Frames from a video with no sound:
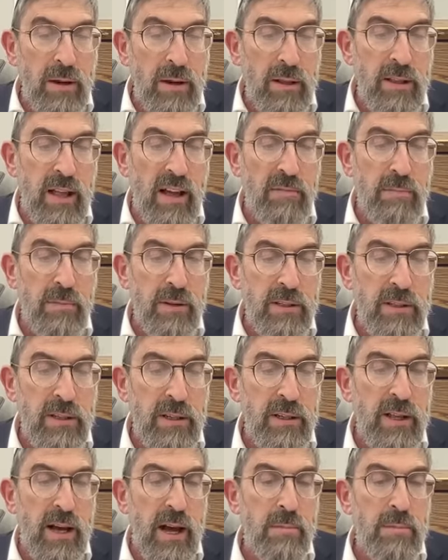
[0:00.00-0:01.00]
Yerolav
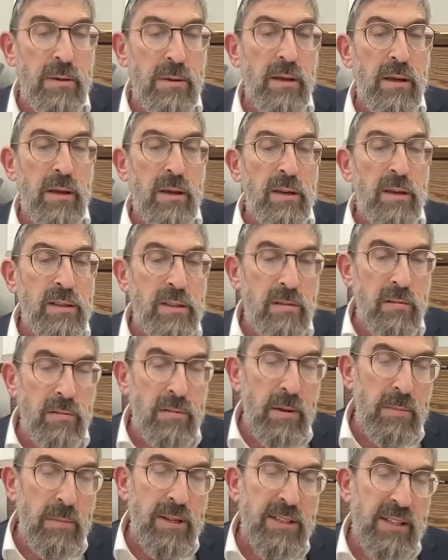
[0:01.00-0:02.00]
Milsi Dami. So
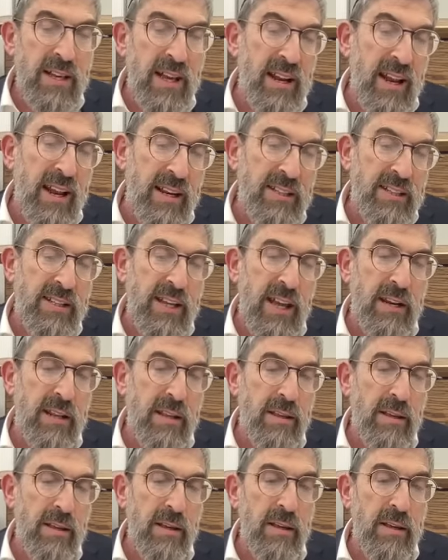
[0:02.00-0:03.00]
Yemi said, I didn't say
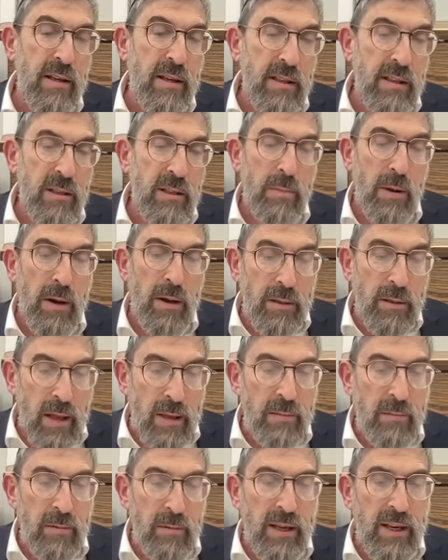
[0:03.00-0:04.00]
anything.
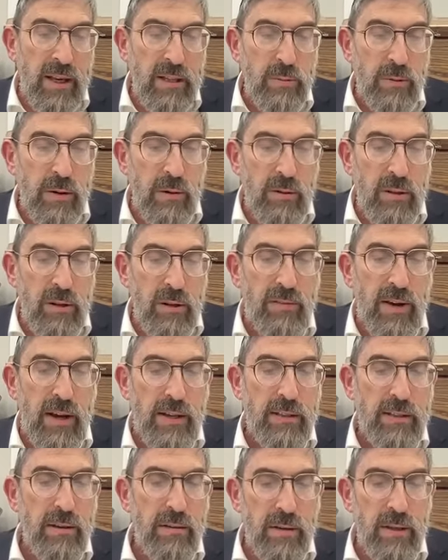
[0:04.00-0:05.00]
And I guess we'll go a little
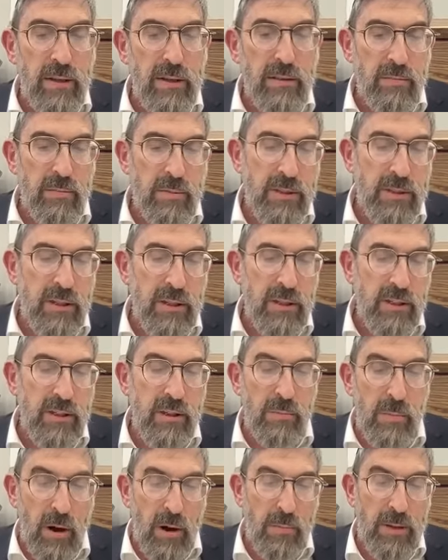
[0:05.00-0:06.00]
weiter. We'll see this
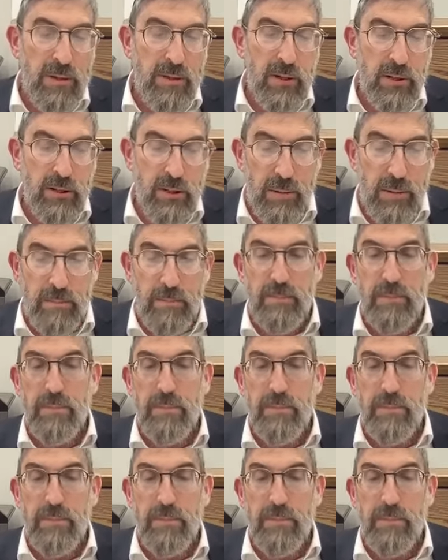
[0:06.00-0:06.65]
tomorrow. Bez Hashem.